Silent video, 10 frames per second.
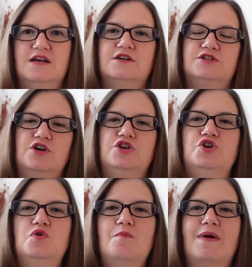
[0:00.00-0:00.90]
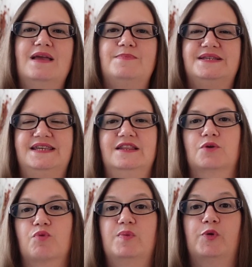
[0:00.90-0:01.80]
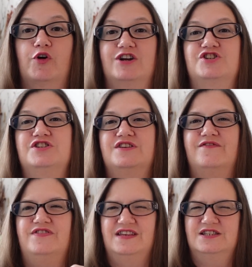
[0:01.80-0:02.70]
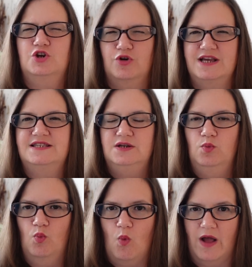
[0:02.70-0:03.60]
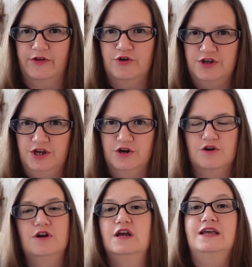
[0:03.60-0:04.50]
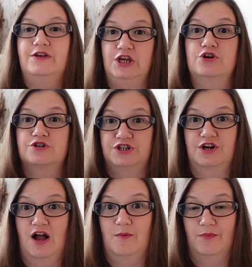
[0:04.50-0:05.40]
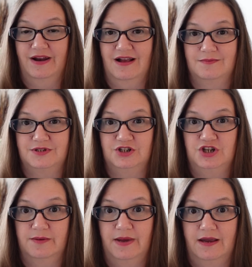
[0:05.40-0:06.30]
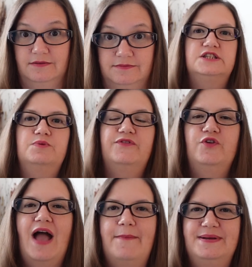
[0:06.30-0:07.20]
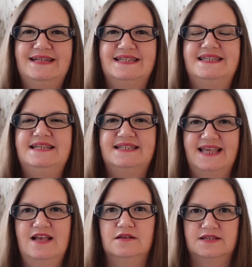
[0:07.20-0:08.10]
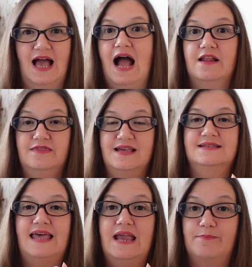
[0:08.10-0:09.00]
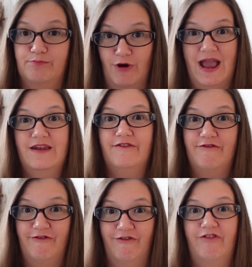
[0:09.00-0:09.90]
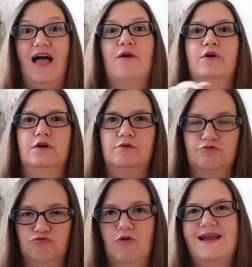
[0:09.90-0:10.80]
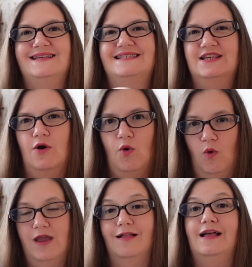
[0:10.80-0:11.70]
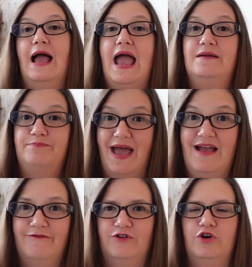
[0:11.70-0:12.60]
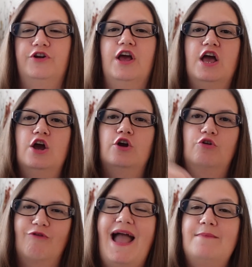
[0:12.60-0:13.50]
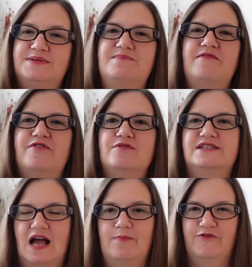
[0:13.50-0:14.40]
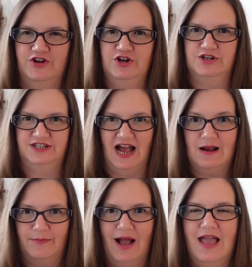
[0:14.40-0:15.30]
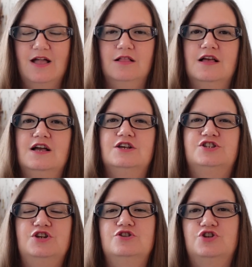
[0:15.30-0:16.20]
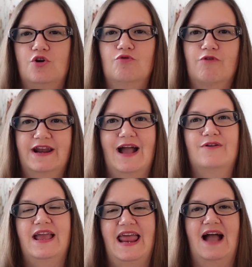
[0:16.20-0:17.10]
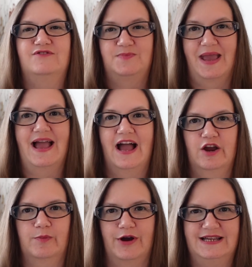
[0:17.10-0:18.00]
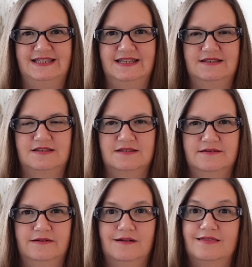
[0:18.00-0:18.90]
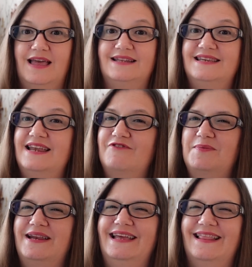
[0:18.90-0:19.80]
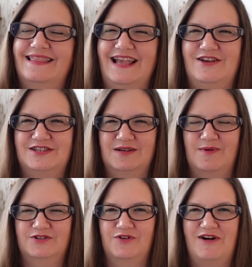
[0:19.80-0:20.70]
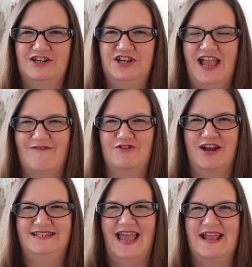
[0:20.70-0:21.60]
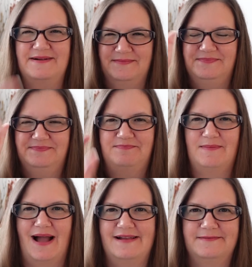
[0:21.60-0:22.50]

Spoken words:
So you might be seeing the repercussions of this crazy weather years to come when it comes to champagne. So if you happen to see sales on things like bread, flour, rice, oil, and pet food, grab some of those up for your stockpile so you don't run out and have to pay higher prices. That's it, everybody. Thank you so much for watching. Have a great day. Bye-bye.